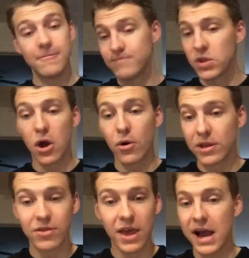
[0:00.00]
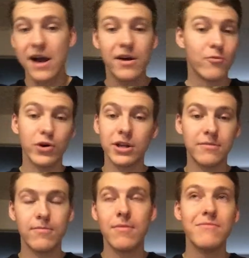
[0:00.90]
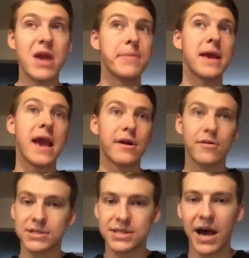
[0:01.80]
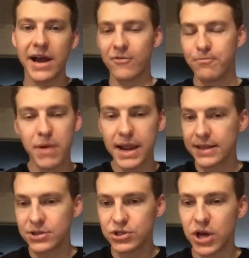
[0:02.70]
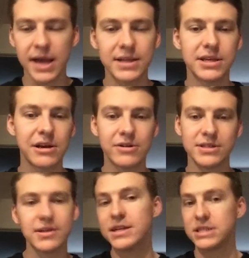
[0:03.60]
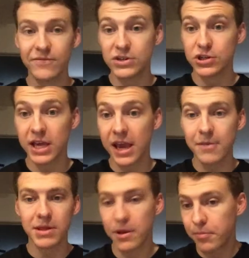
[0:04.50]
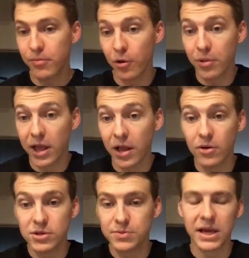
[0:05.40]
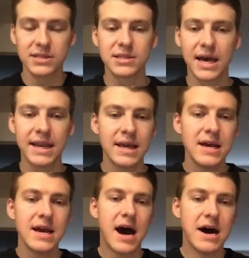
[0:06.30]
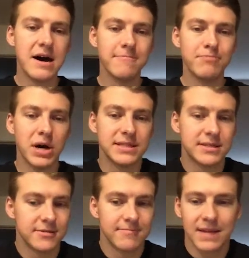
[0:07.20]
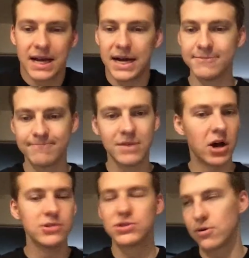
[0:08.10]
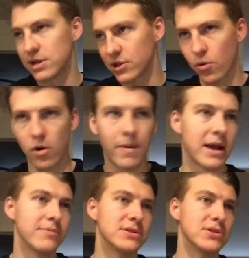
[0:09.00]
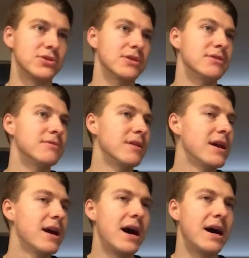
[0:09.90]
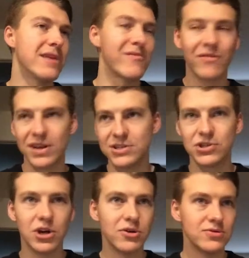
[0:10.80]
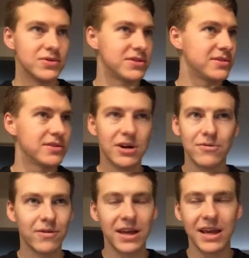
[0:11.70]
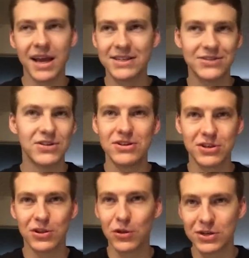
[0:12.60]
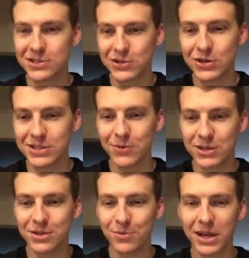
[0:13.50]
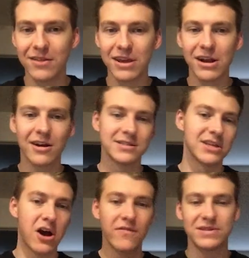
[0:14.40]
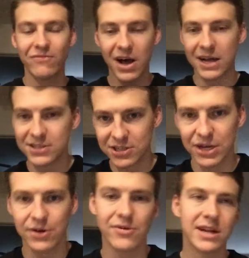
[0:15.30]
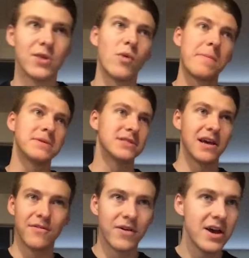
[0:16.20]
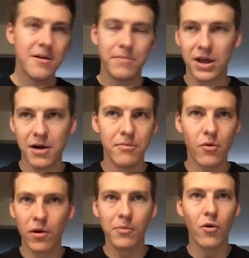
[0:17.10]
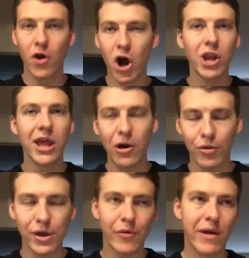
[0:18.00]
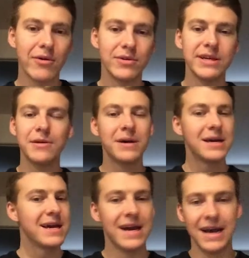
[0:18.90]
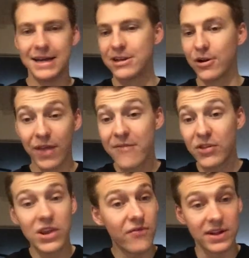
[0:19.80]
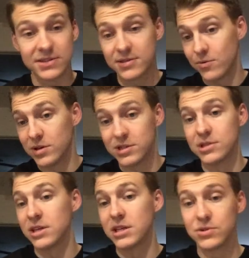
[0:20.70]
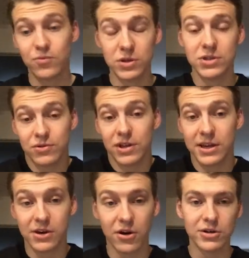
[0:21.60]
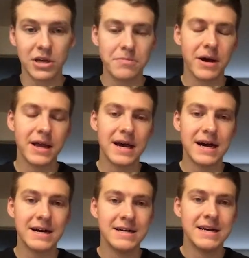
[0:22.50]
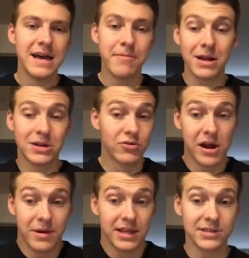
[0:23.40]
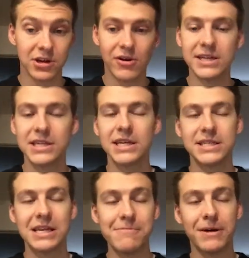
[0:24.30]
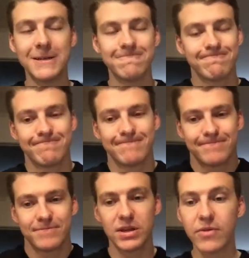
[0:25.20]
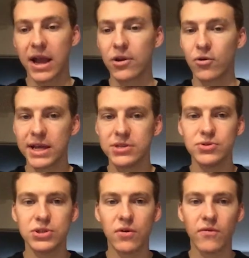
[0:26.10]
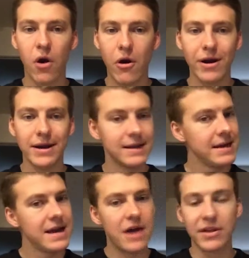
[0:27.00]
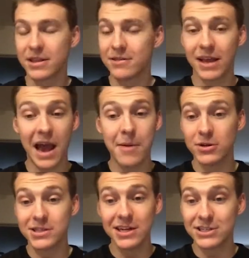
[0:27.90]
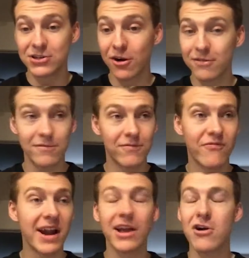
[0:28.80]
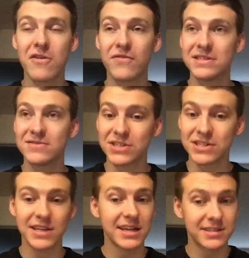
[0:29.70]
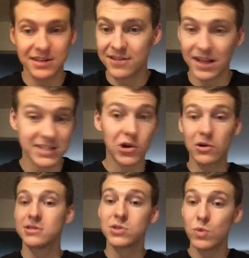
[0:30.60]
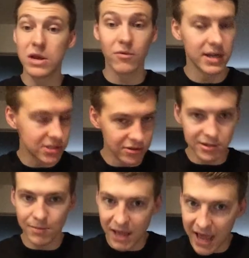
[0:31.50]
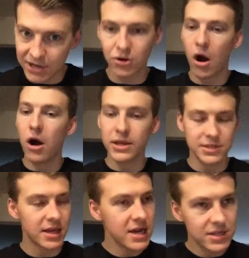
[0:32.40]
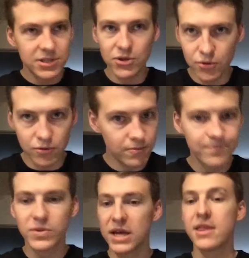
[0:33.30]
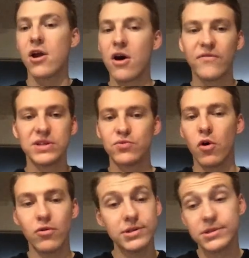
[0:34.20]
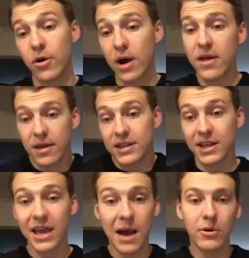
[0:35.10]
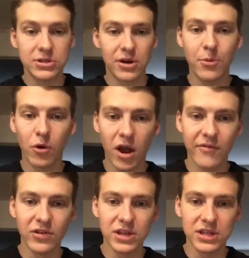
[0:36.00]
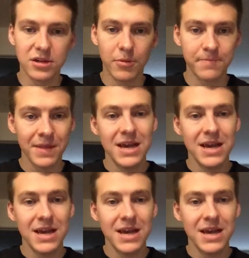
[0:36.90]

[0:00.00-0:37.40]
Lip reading: The only thing I would maybe err to the side of betting the Giants here is it's a division game and they'll play close because of that. But uncertainty at the quarterback position, even if it is Jones, you know, he hasn't just looked as good as he was at the beginning of the year as the offensive line deteriorated. The weapons have become more and more unhealthy around him. And, you know, they have the defense, is really encouraging. But Patrick Graham, I think, is a great DC, but that can only get you so far. And I think the Cowboys need to start finding offensive success, and that starts this week, right? So there's going to be an extra onus to get that offense rolling. So I think the Cowboys are able to cover this number.